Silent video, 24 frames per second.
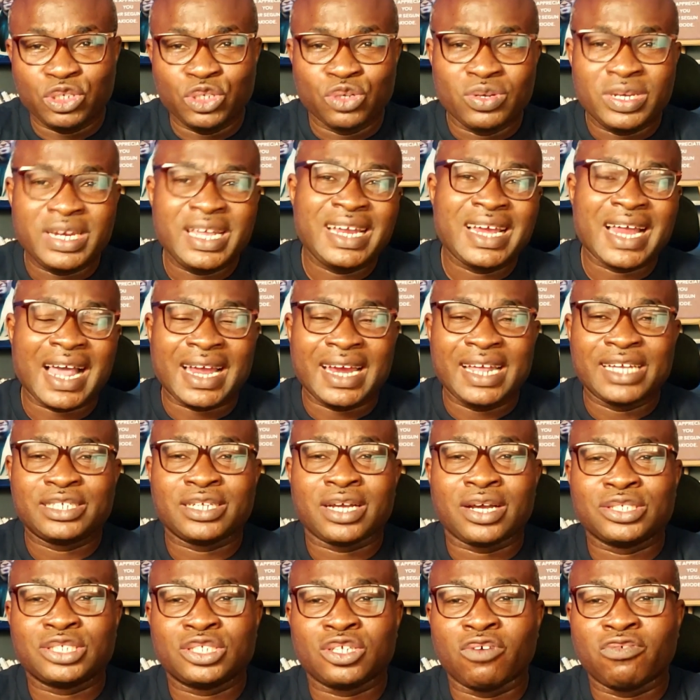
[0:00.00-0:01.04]
You need an
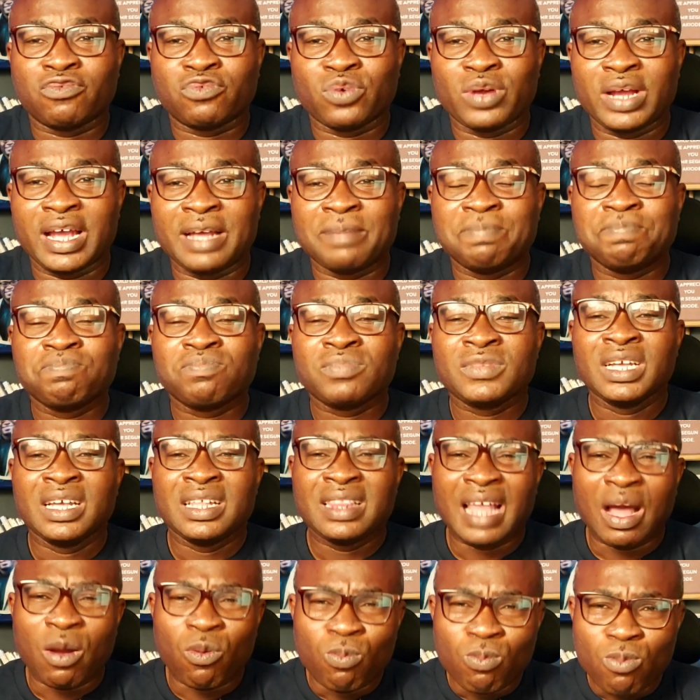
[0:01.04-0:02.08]
HR software
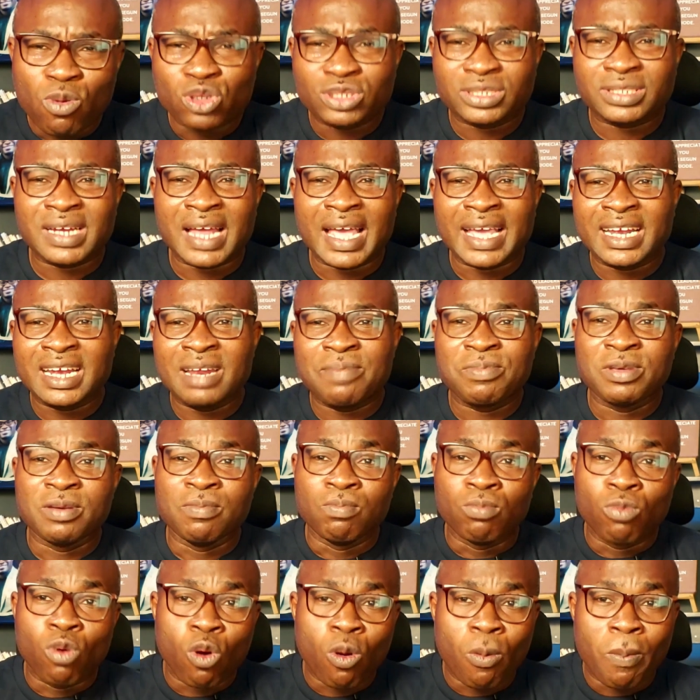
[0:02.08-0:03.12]
that will most likely be
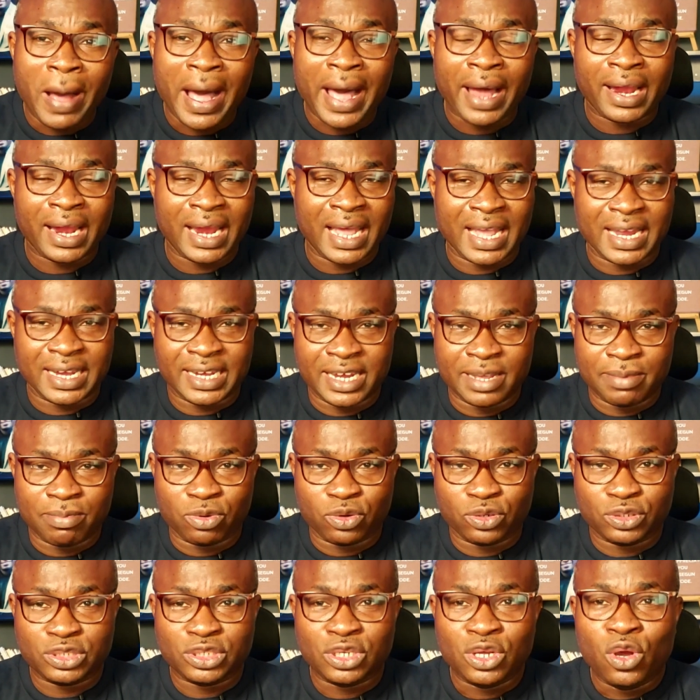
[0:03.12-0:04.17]
mobile
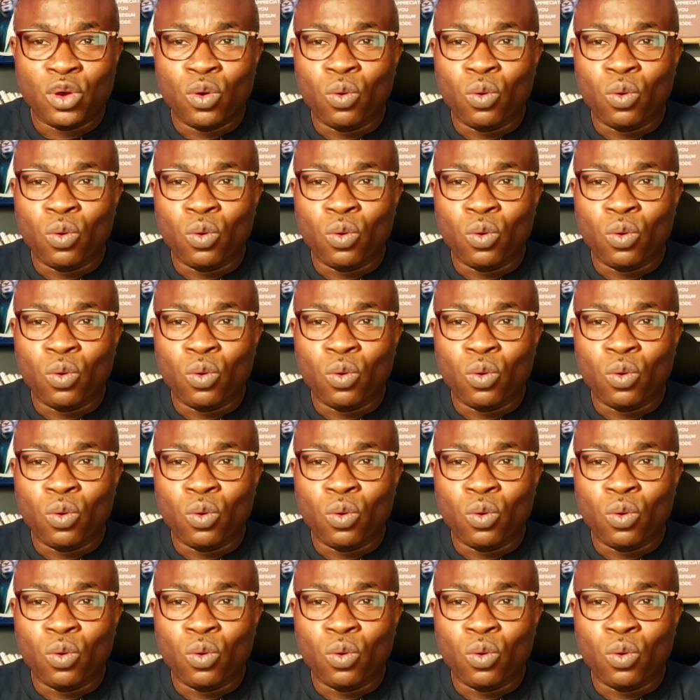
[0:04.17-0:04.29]
enabled,